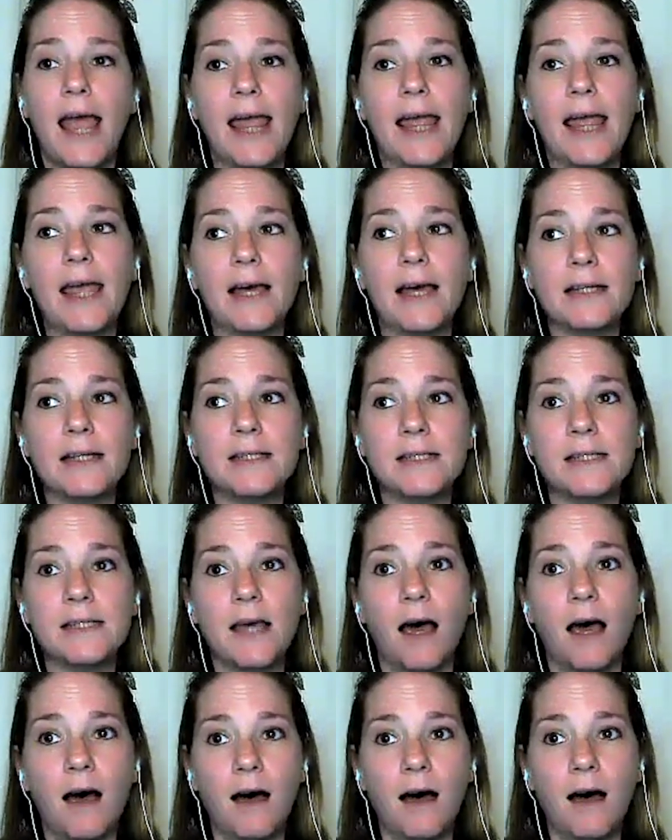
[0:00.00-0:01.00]
and
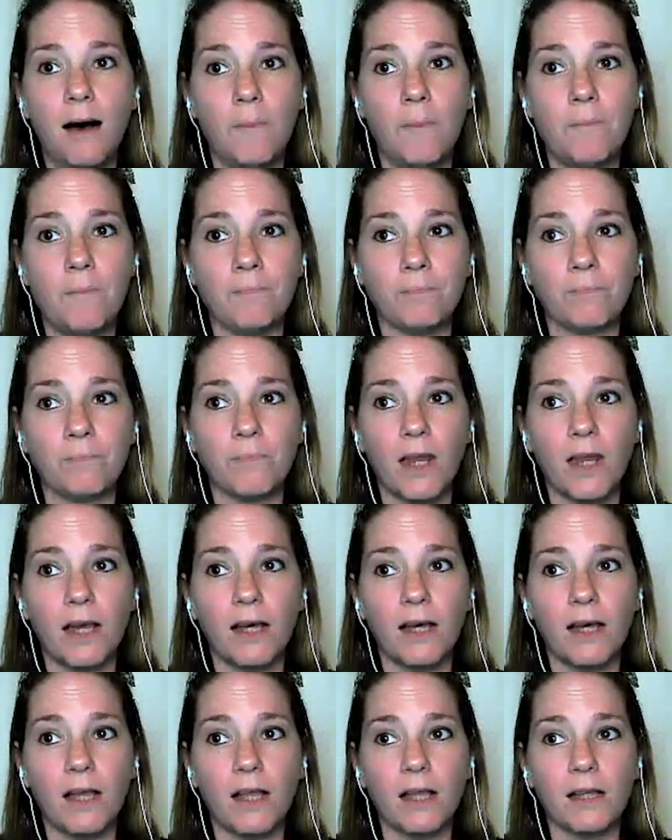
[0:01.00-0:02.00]
um,
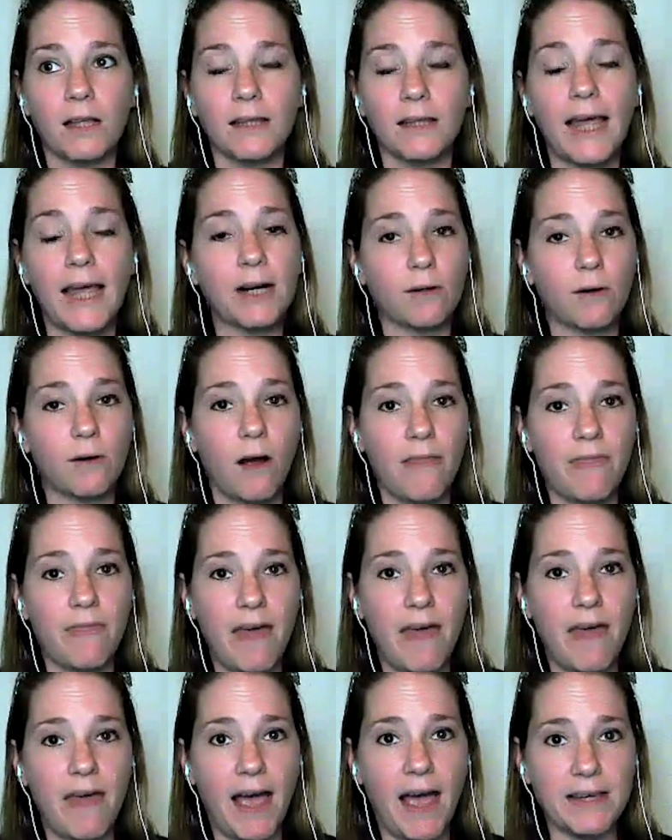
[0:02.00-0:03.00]
later on
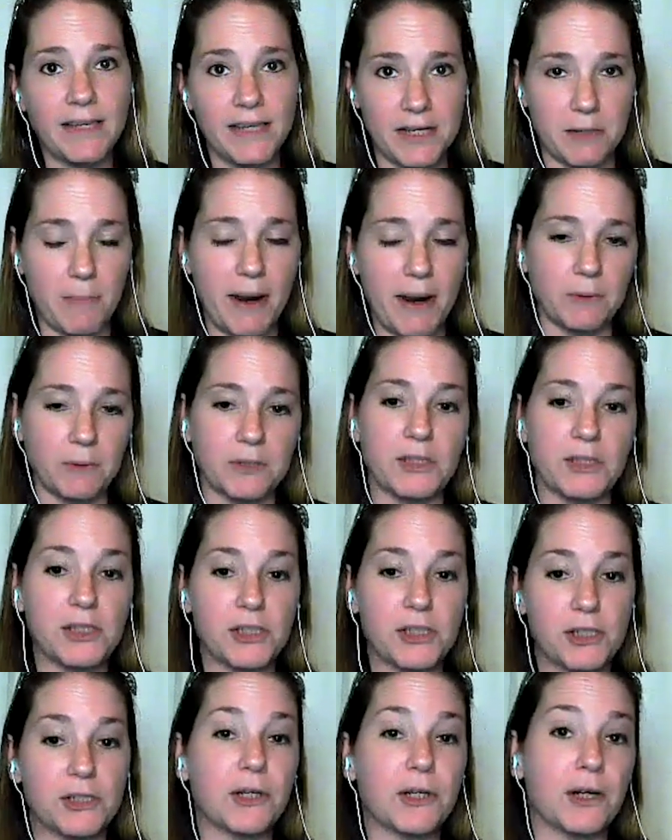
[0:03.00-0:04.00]
that year, my oldest
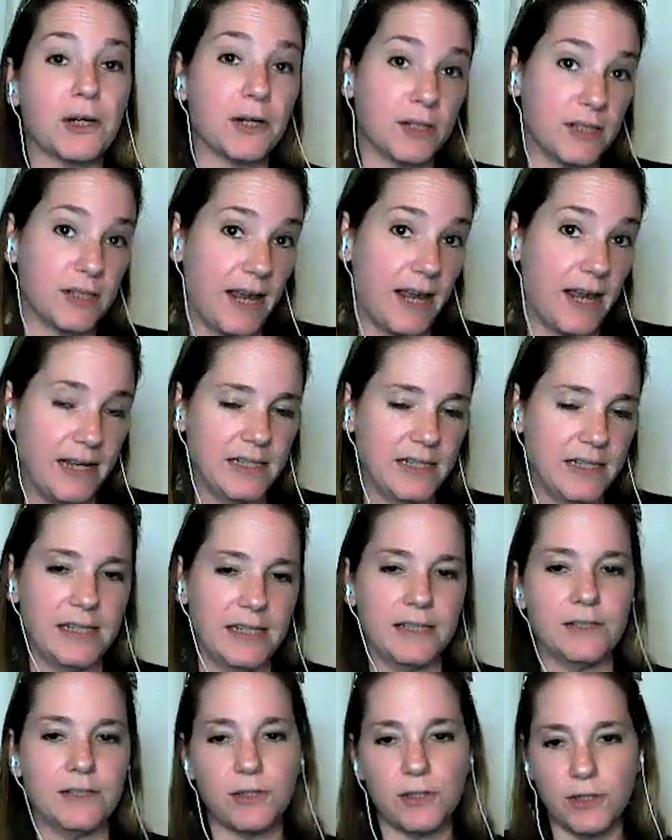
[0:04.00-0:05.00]
turned
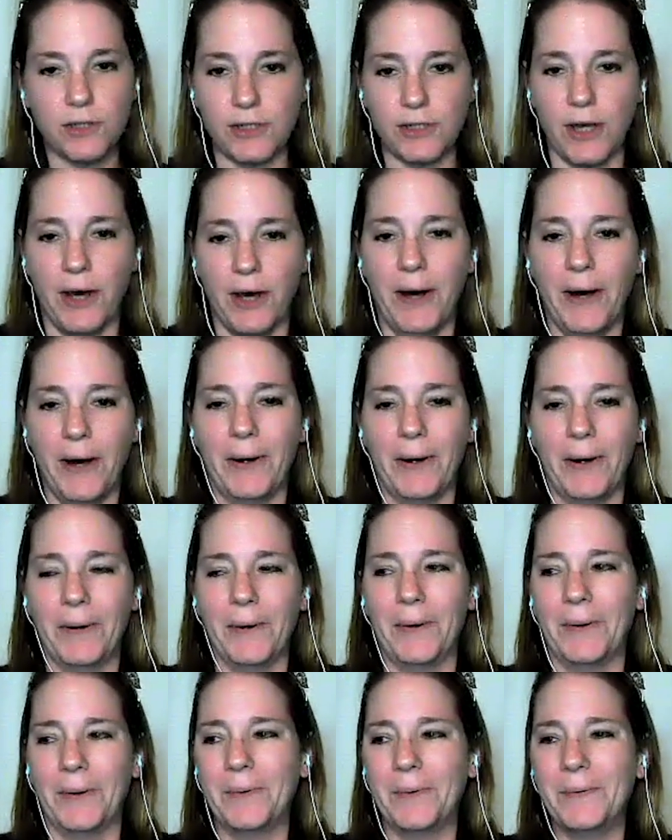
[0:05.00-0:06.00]
eighteen.
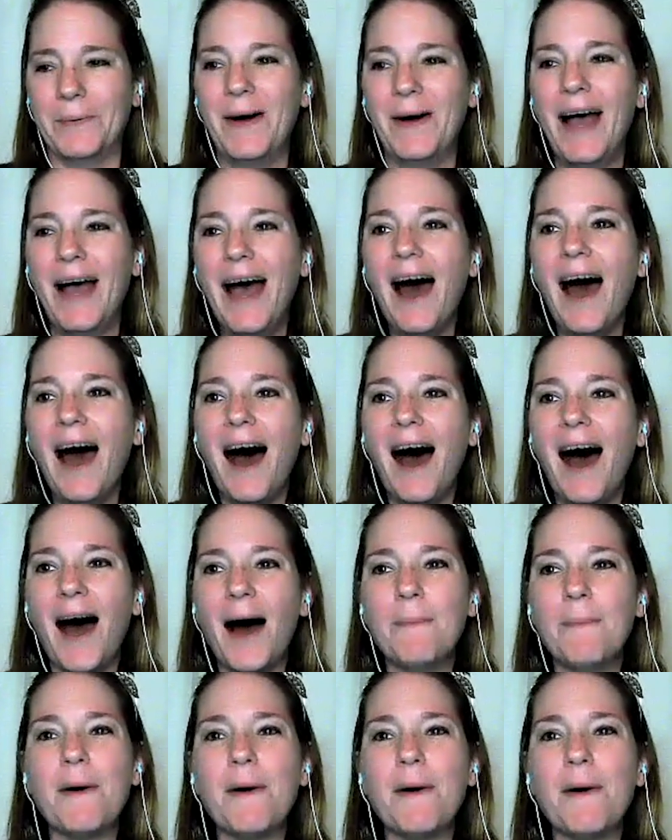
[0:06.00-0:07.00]
So
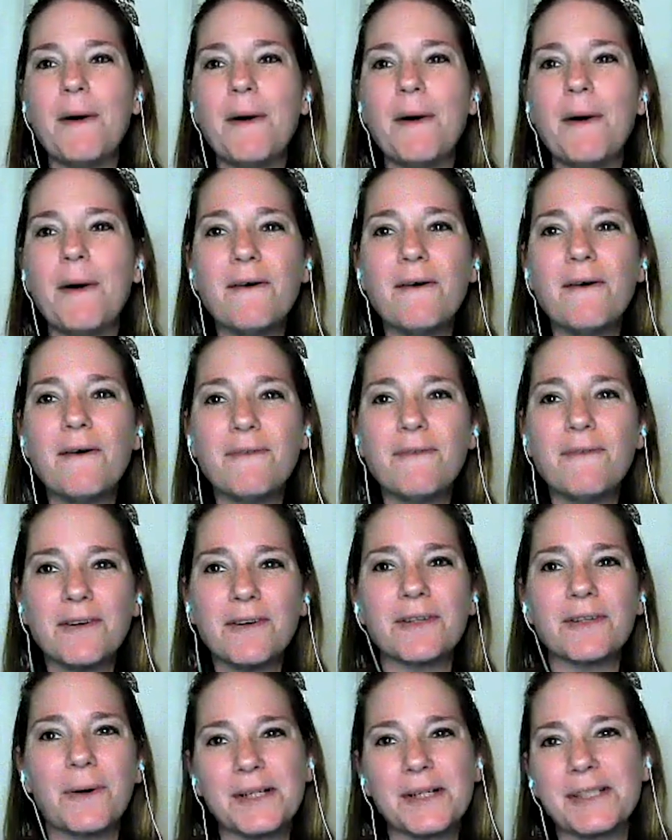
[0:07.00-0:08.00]
um, over the course of
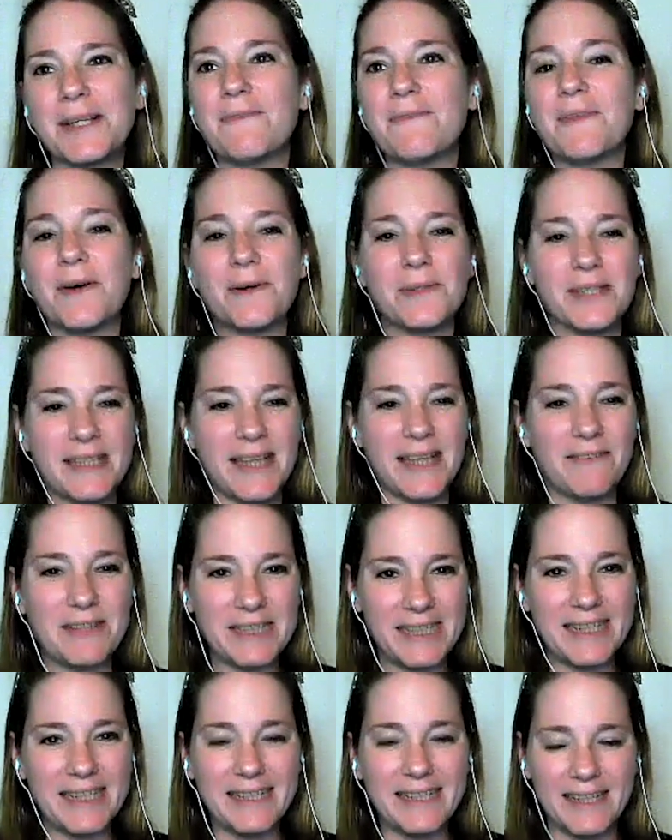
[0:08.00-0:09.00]
those
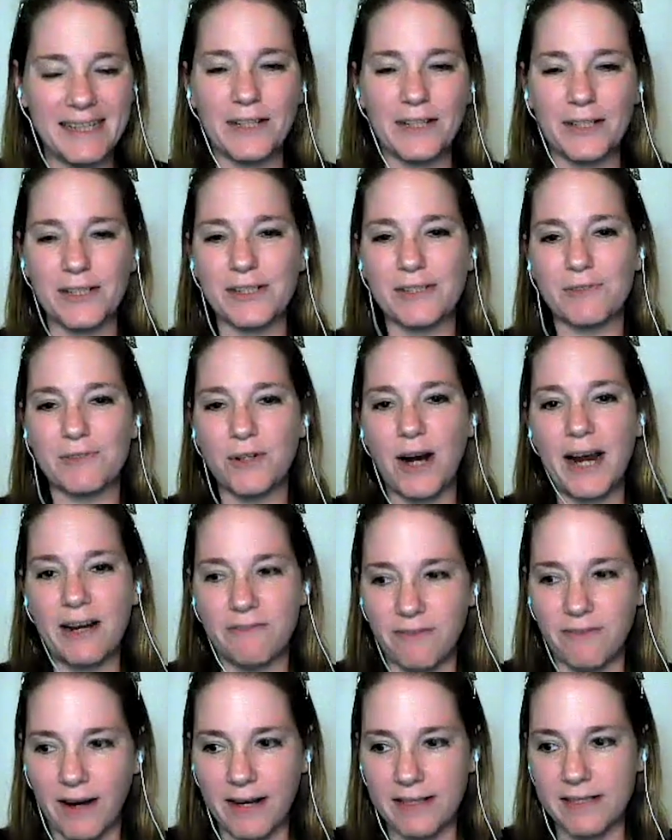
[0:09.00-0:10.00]
seventeen years of trying to
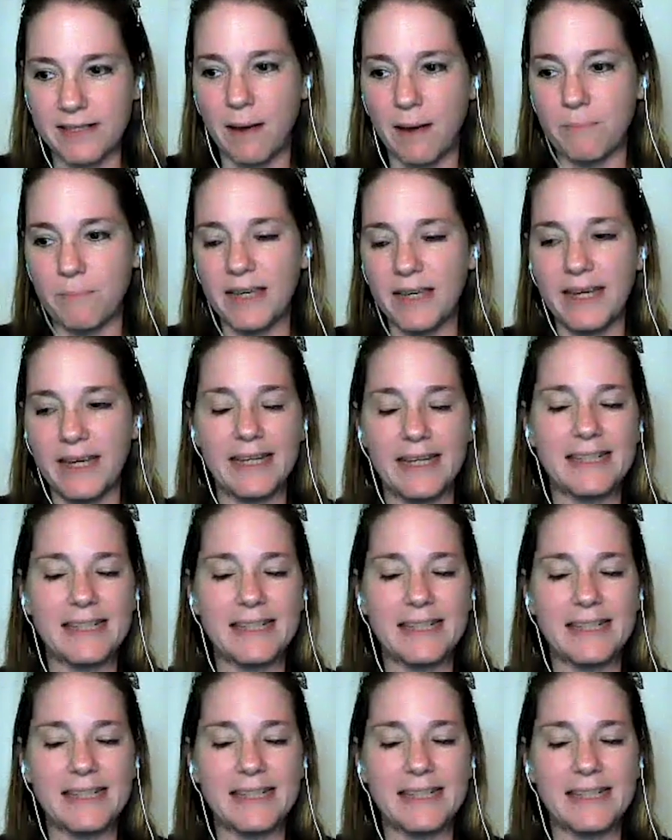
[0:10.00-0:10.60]
find something, it